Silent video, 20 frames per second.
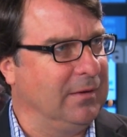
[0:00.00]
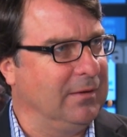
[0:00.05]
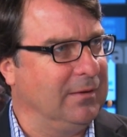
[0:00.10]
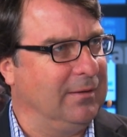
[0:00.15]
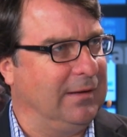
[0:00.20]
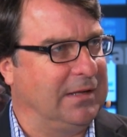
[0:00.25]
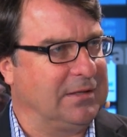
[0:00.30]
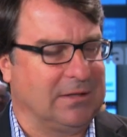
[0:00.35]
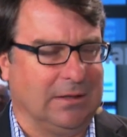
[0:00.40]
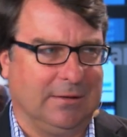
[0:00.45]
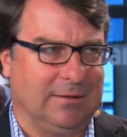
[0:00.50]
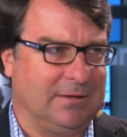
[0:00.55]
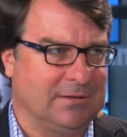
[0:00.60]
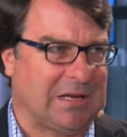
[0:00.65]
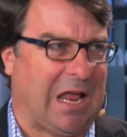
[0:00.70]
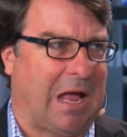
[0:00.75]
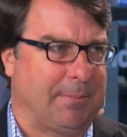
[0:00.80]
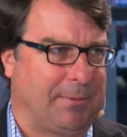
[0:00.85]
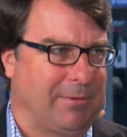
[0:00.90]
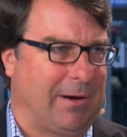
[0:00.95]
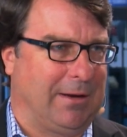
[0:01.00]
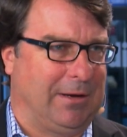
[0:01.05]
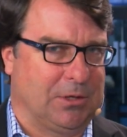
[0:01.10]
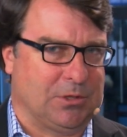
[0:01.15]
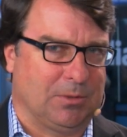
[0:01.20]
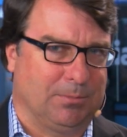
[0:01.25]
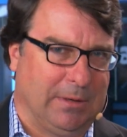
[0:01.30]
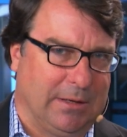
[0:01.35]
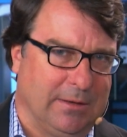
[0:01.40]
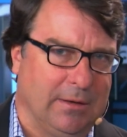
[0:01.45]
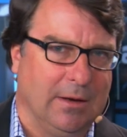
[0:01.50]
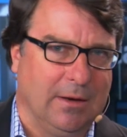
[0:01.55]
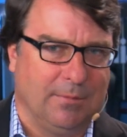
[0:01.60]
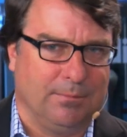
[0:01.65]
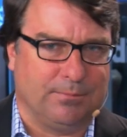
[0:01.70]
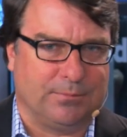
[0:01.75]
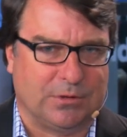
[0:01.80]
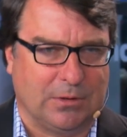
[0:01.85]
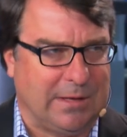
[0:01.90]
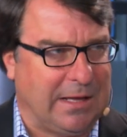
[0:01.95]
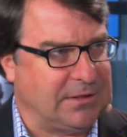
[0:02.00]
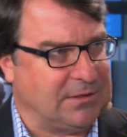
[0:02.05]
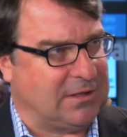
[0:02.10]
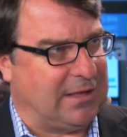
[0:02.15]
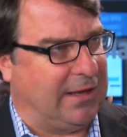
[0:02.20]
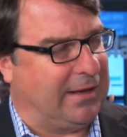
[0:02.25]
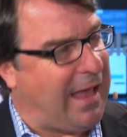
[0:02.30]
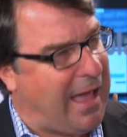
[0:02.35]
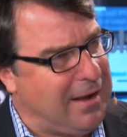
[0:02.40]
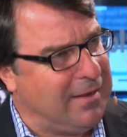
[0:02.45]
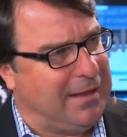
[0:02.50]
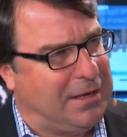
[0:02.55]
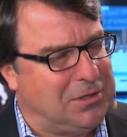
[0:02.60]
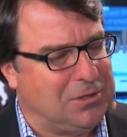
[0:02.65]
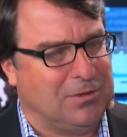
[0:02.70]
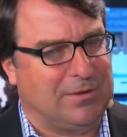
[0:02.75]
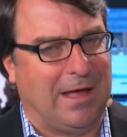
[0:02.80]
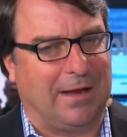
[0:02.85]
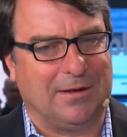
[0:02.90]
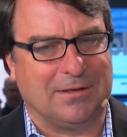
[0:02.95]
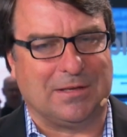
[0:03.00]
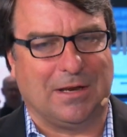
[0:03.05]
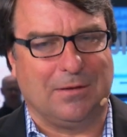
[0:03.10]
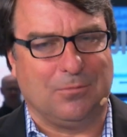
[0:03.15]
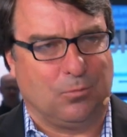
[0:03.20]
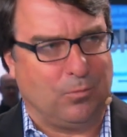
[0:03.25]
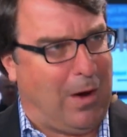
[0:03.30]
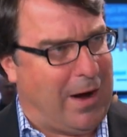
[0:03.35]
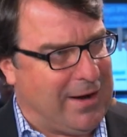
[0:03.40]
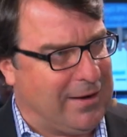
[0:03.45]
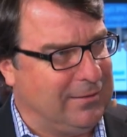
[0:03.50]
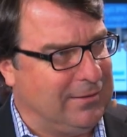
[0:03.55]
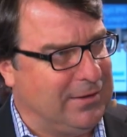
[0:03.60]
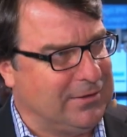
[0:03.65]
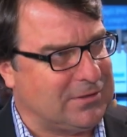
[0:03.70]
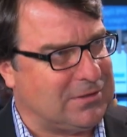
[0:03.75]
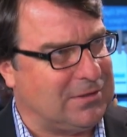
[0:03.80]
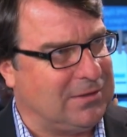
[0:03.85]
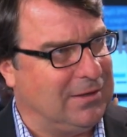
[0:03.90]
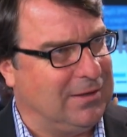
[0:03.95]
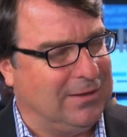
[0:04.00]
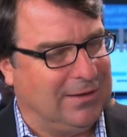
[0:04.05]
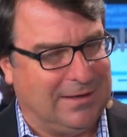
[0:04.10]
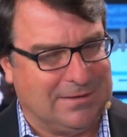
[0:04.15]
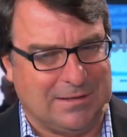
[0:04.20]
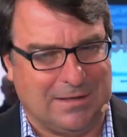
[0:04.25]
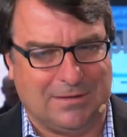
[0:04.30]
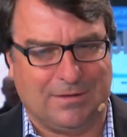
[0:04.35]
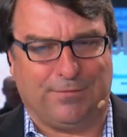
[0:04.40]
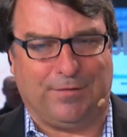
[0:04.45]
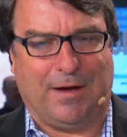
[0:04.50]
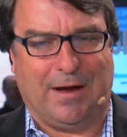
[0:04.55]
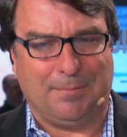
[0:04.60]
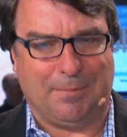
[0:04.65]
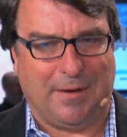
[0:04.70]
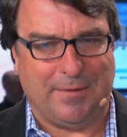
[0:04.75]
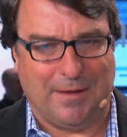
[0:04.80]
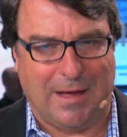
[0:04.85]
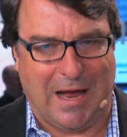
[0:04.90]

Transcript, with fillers: Exactly. It's a copyright issue, but so that's the thing. How do they do that? Is it wireless? Is it defined by